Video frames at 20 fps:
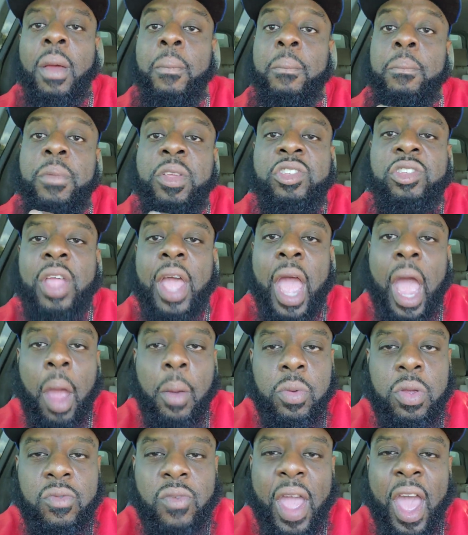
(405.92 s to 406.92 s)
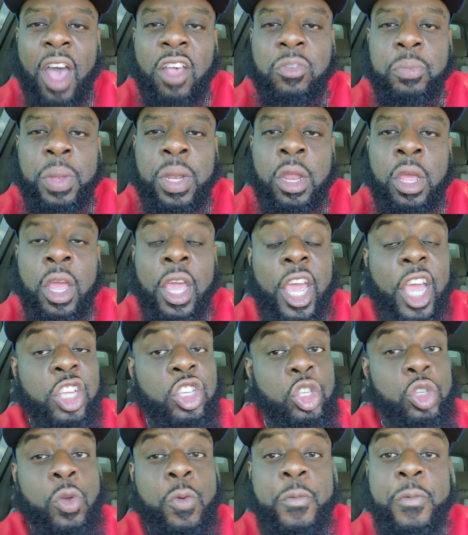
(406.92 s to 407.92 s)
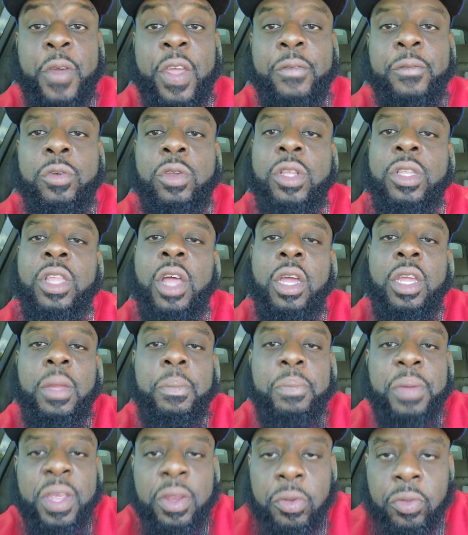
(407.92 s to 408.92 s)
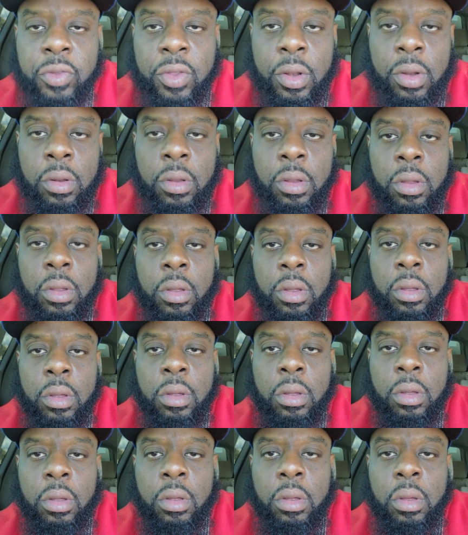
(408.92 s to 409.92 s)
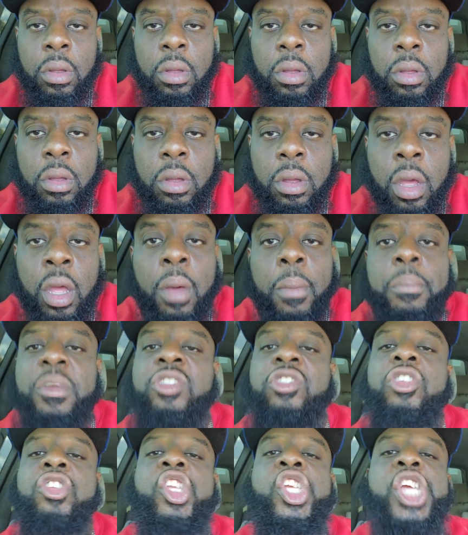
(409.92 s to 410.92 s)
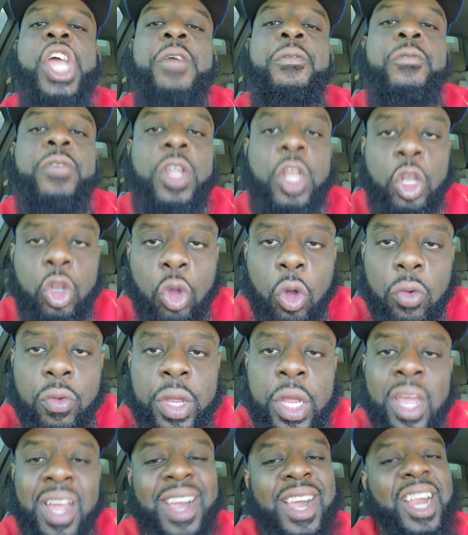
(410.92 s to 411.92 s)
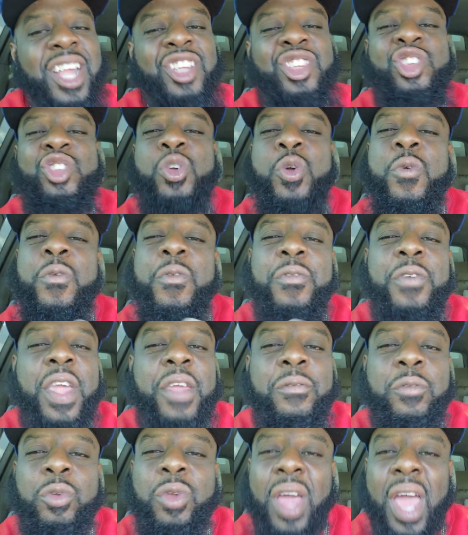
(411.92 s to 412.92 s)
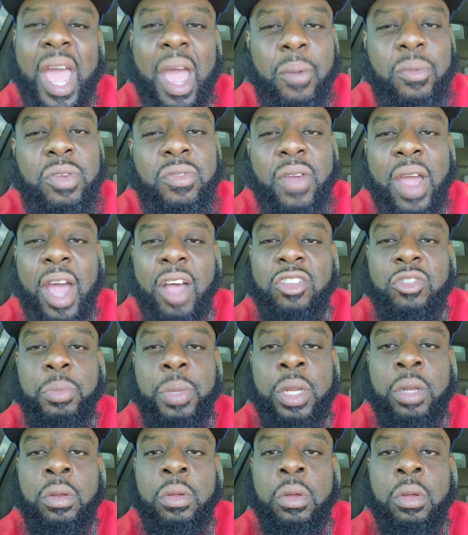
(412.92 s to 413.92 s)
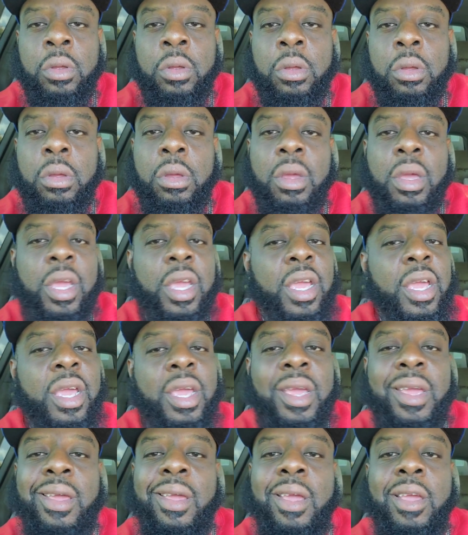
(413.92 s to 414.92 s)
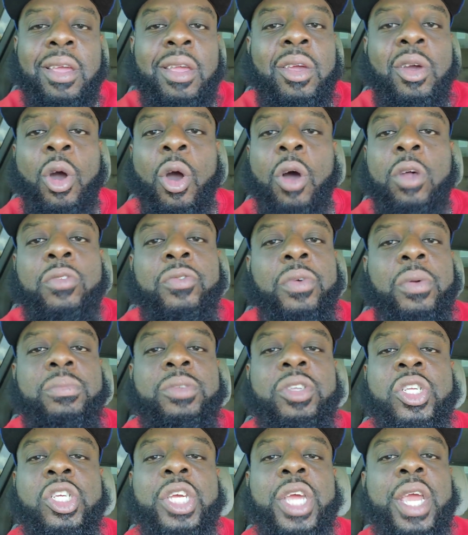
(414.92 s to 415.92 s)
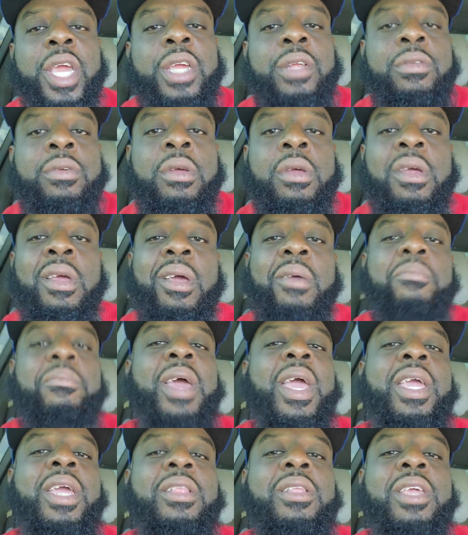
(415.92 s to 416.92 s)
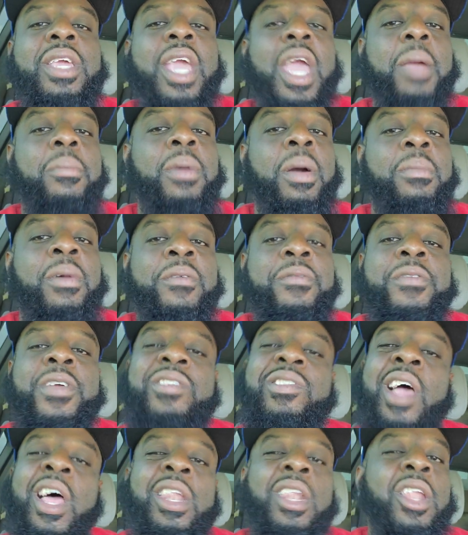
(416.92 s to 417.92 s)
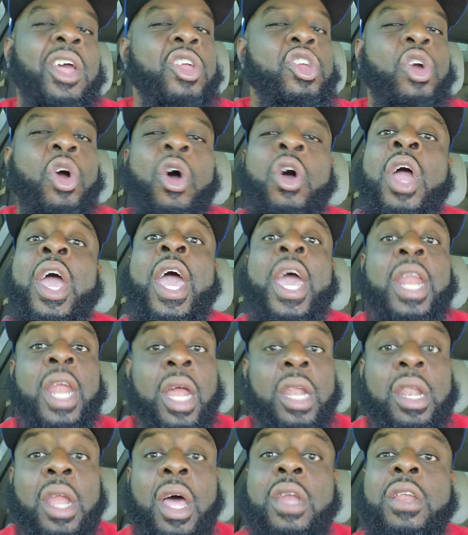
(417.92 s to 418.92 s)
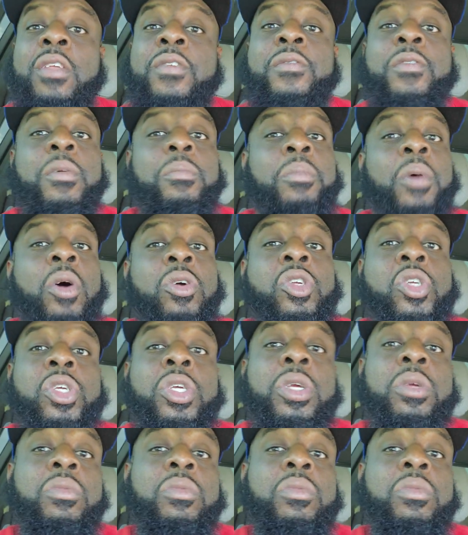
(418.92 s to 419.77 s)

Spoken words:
Mr. Howie Roseman is too faithful to Dougie Peterson. Mr. Jeffrey Lurie is too faithful to Howie Roseman. It all's from the chain. Man, get the camera out my face. I love y'all, and I love this football shit.